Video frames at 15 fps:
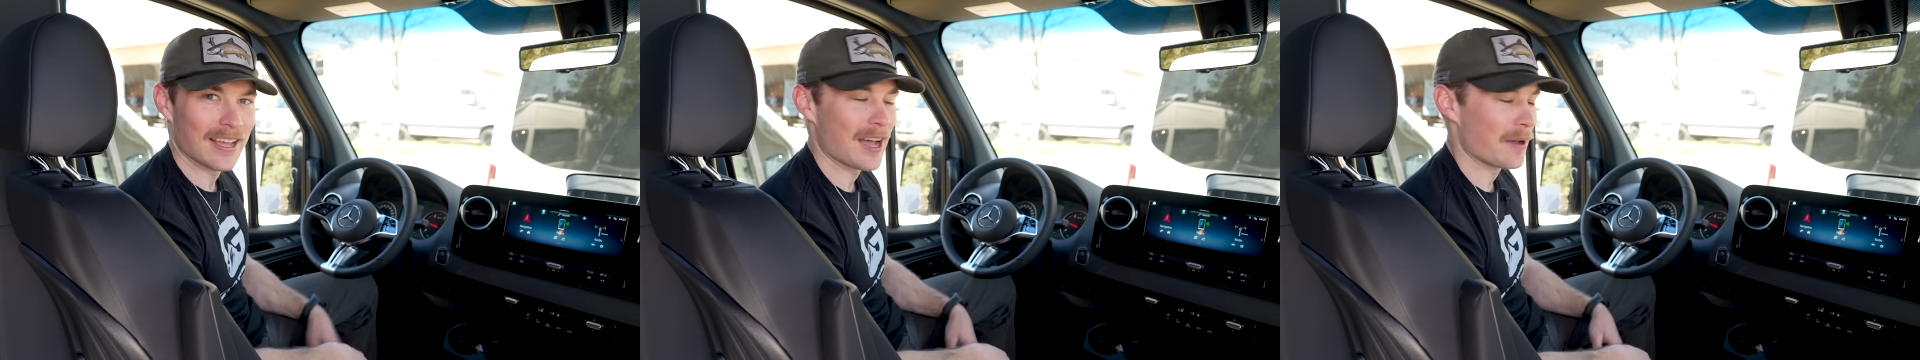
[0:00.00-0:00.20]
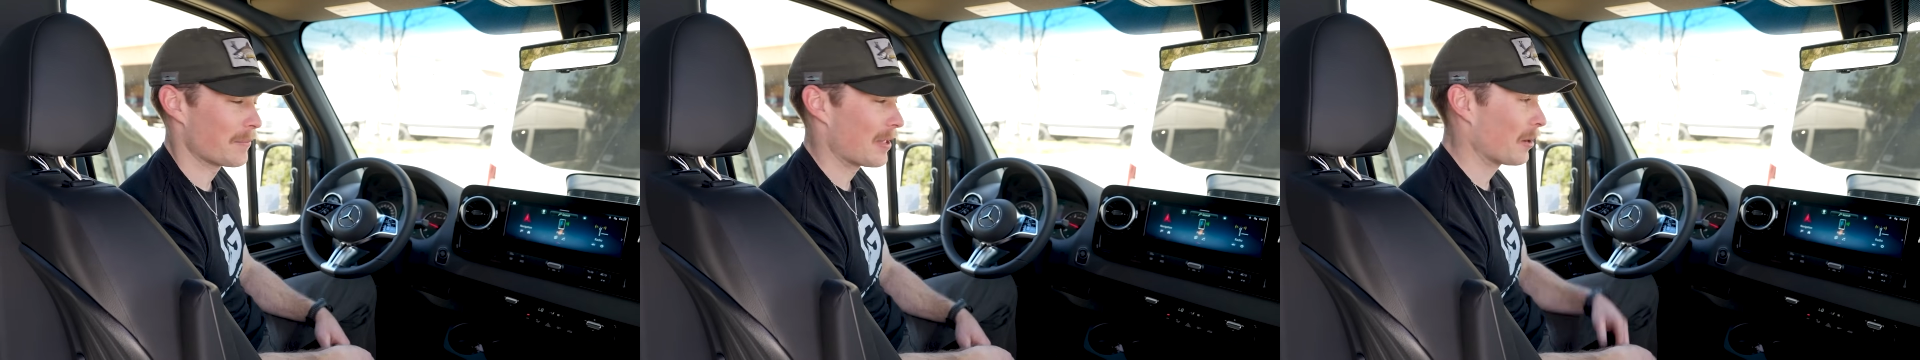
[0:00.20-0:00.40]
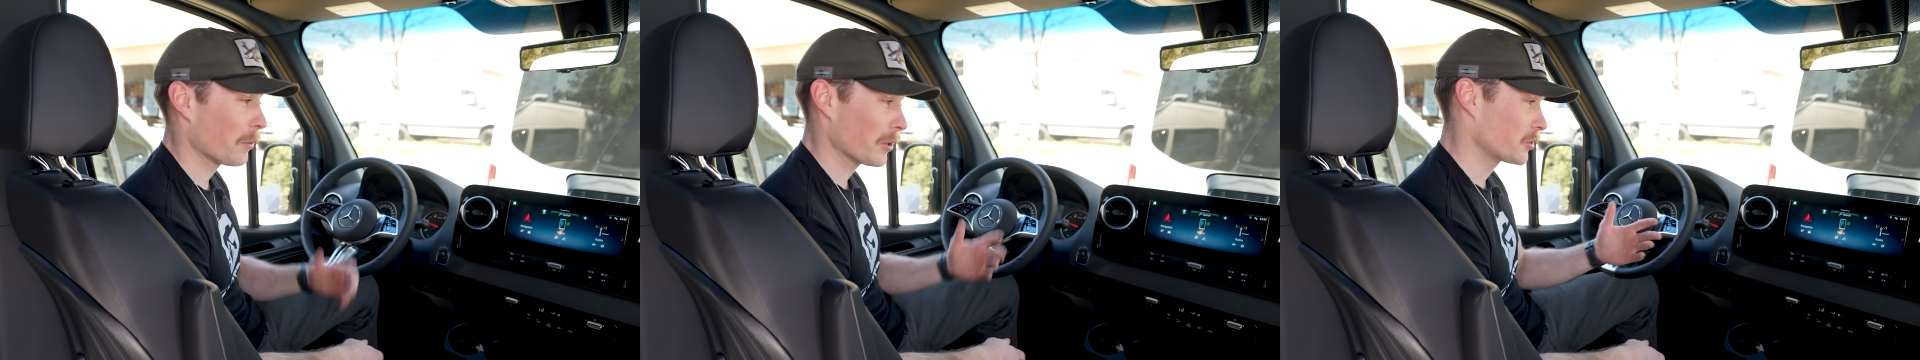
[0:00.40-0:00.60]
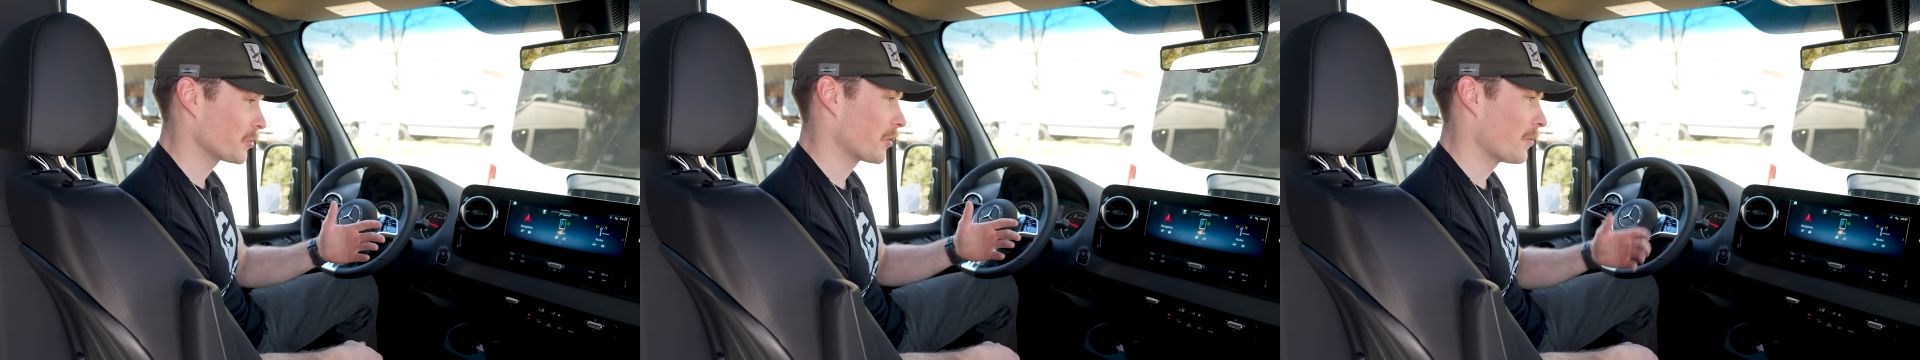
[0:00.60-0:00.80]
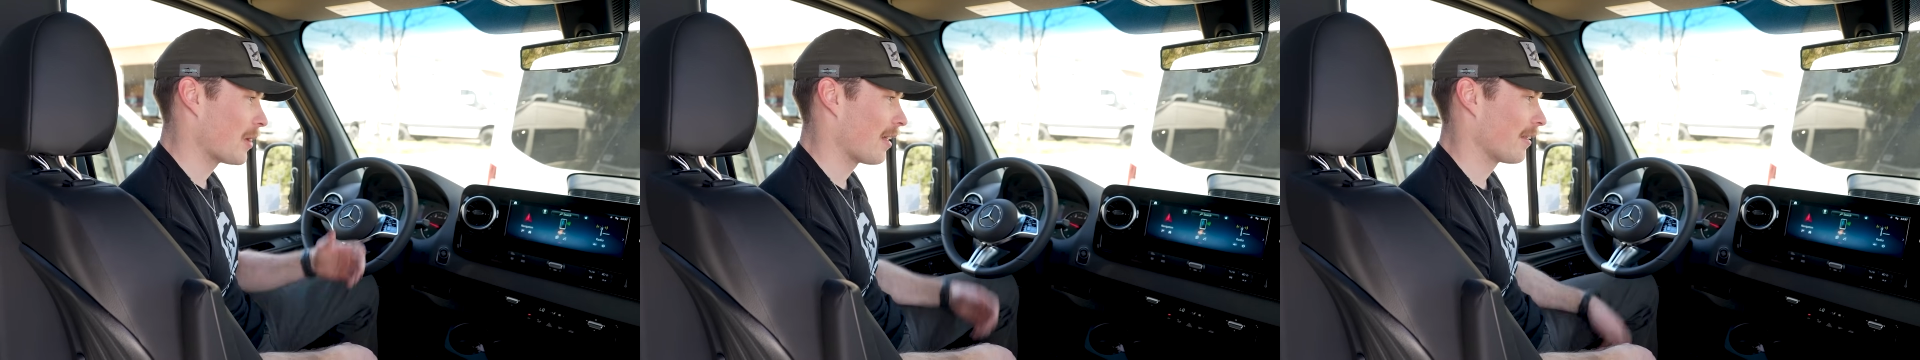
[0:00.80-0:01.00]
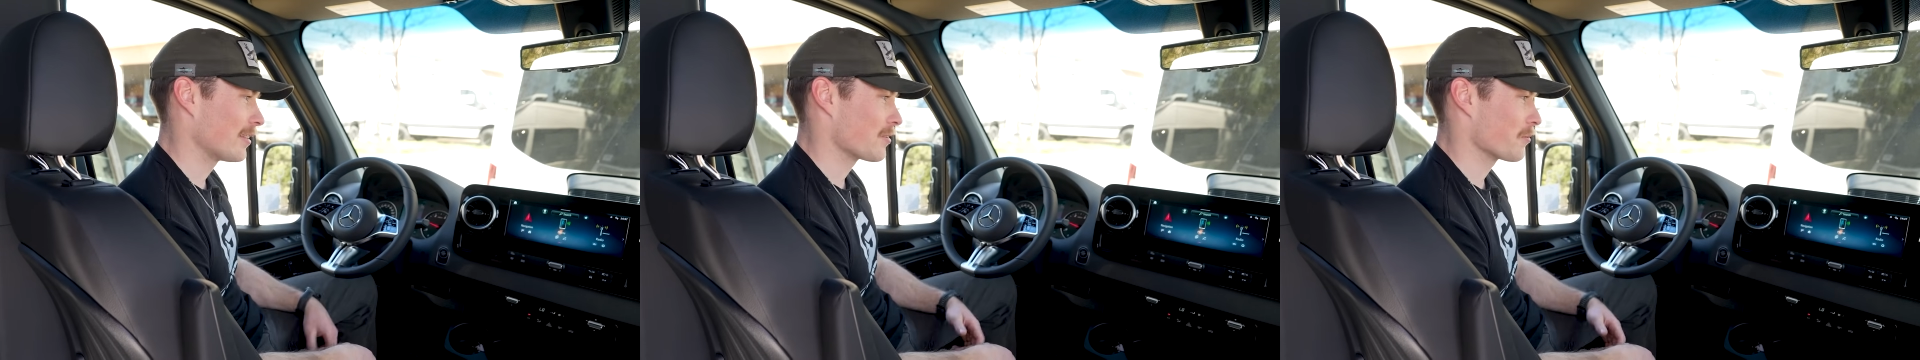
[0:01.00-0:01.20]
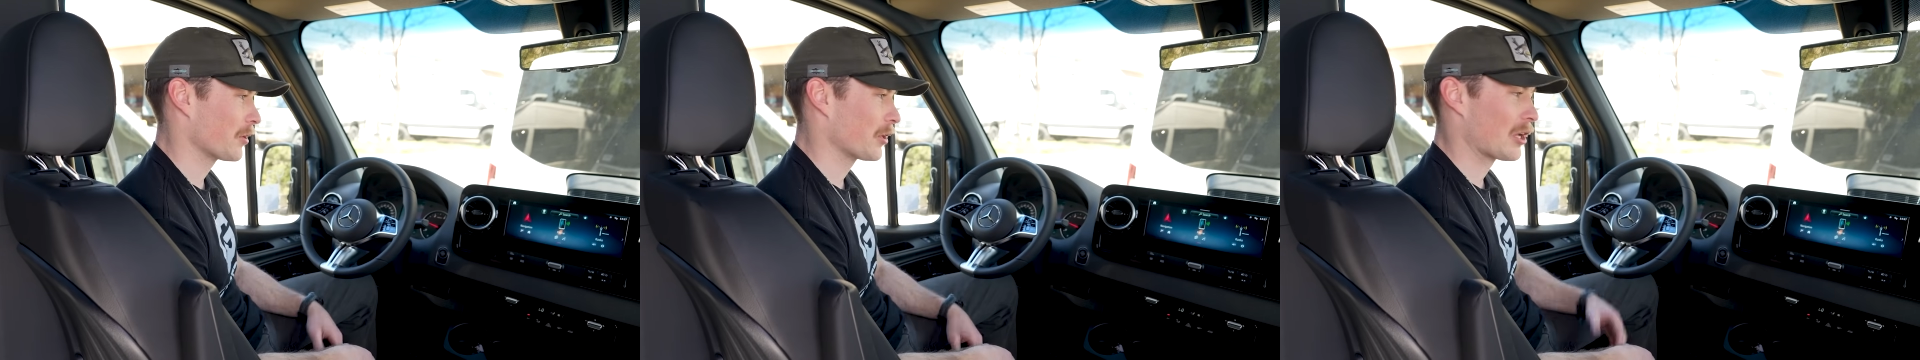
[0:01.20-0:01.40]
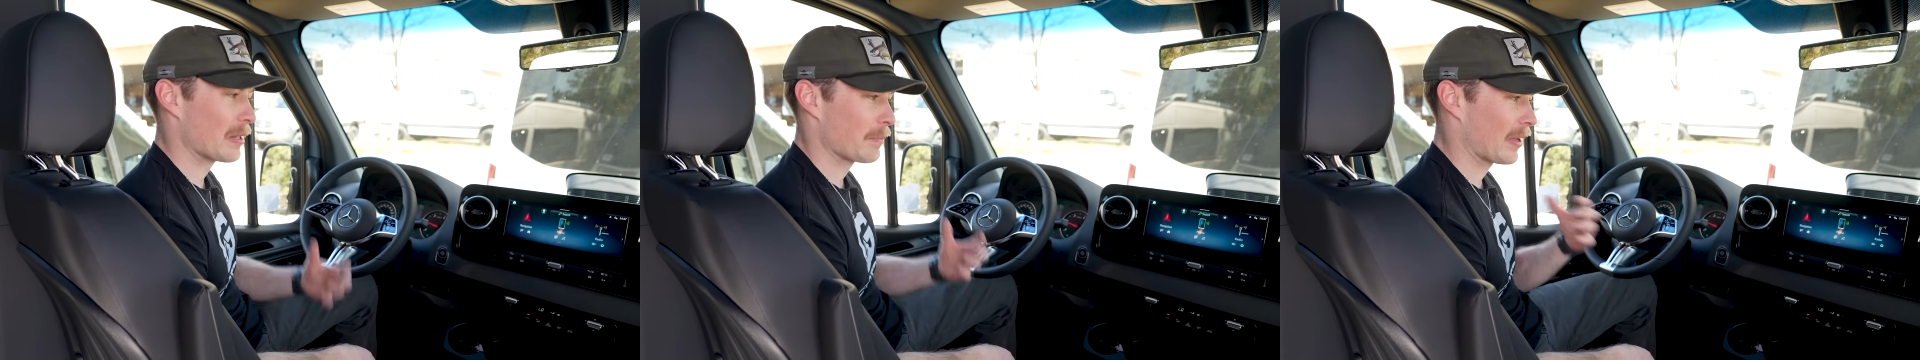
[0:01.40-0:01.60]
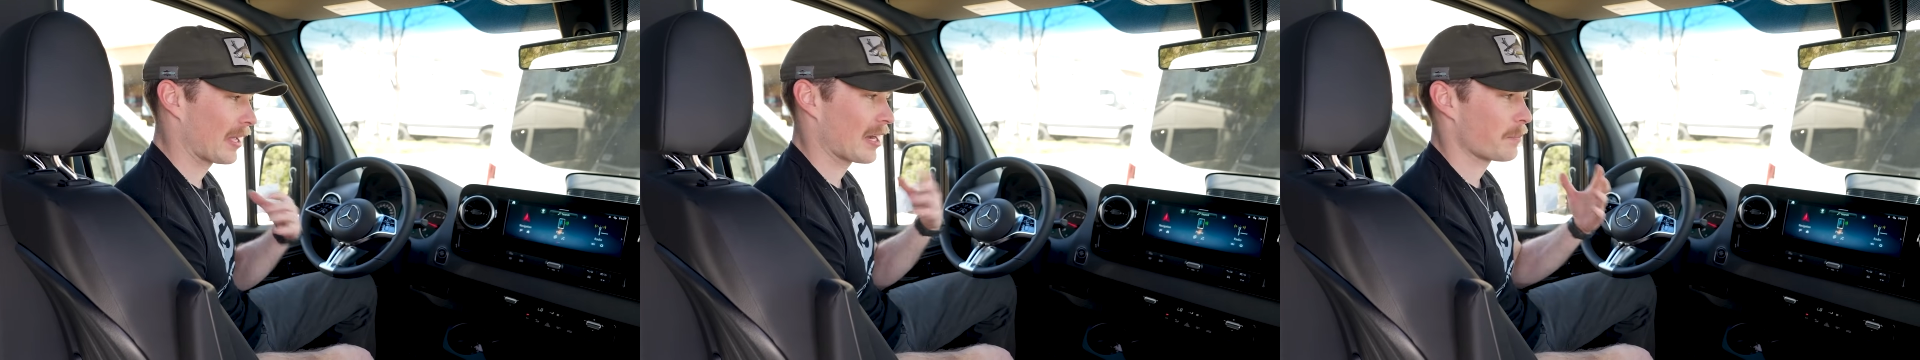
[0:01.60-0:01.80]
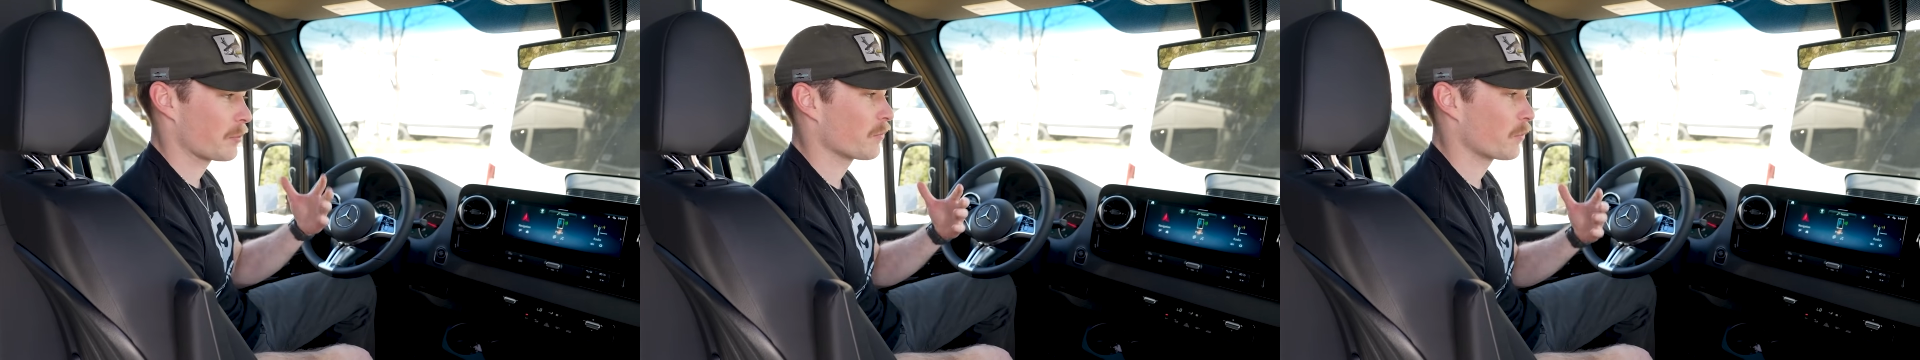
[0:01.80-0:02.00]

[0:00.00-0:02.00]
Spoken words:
And it works really well. It's really good at picking up your